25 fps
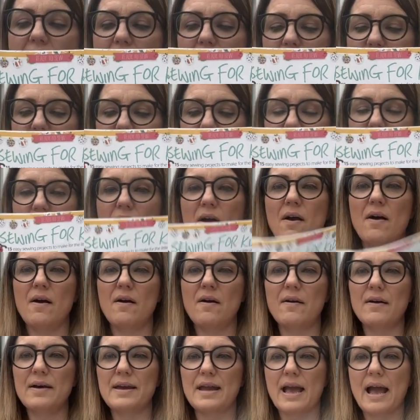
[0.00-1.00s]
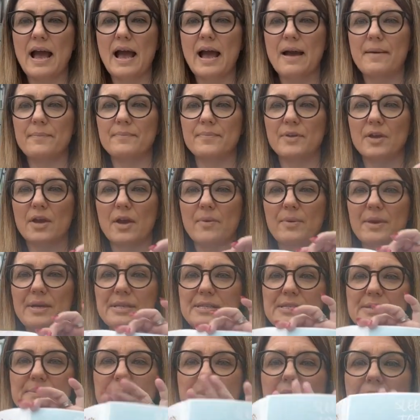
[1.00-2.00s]
And I am
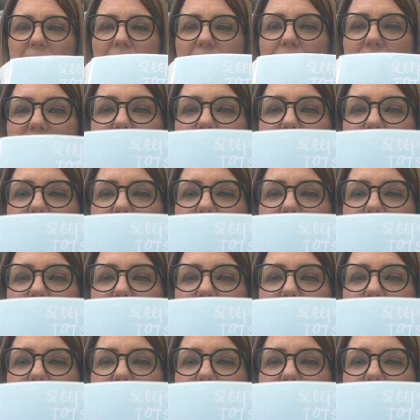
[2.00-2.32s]
going to make